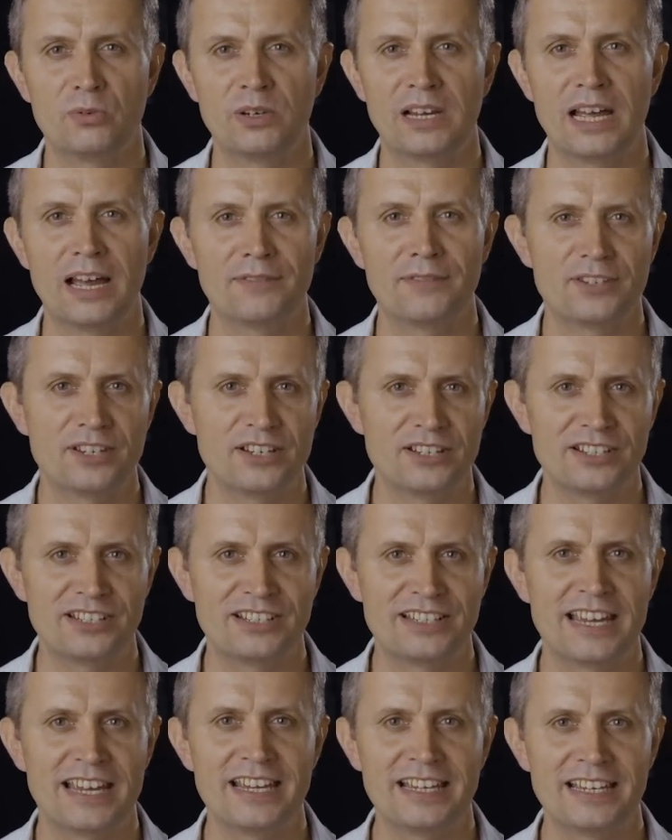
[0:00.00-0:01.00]
will have to
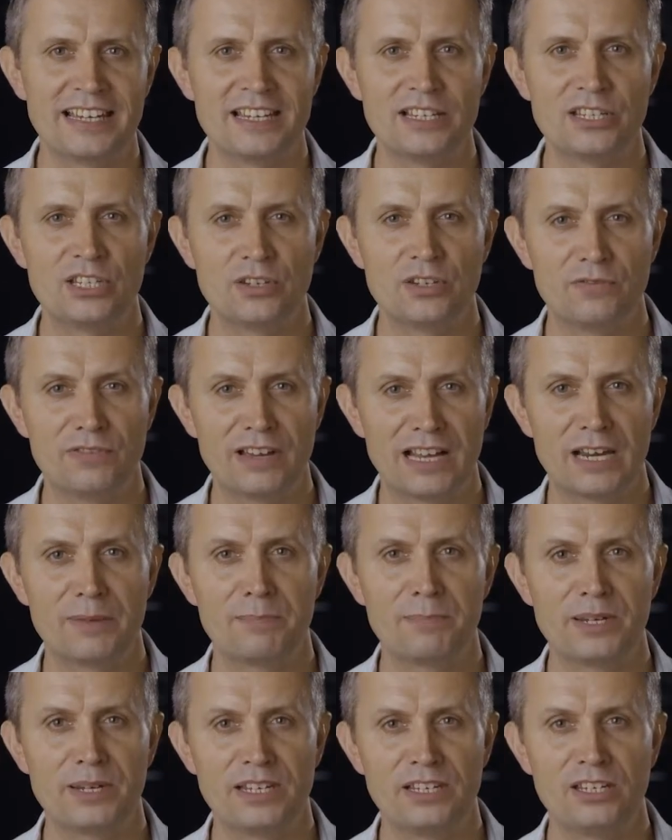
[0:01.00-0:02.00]
undertake is
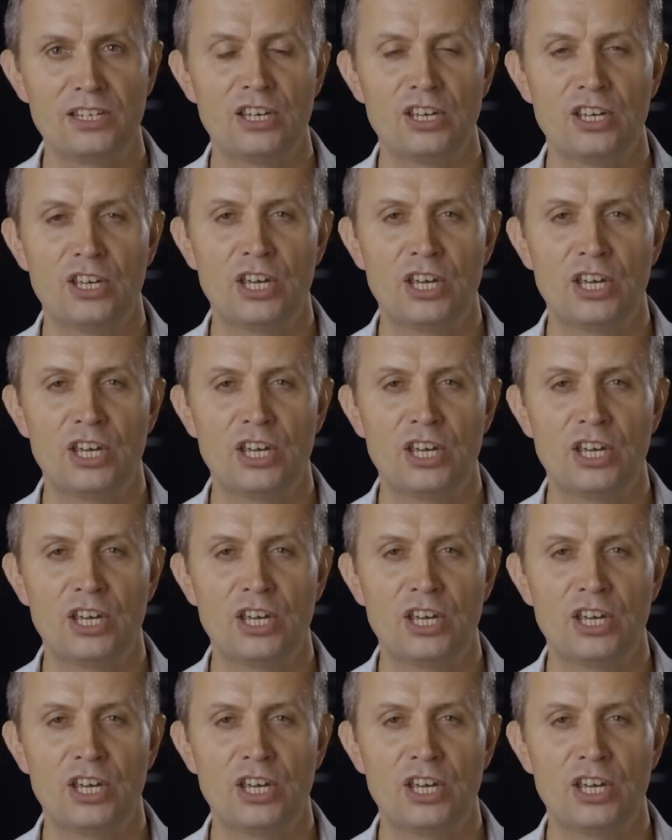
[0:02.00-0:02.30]
developing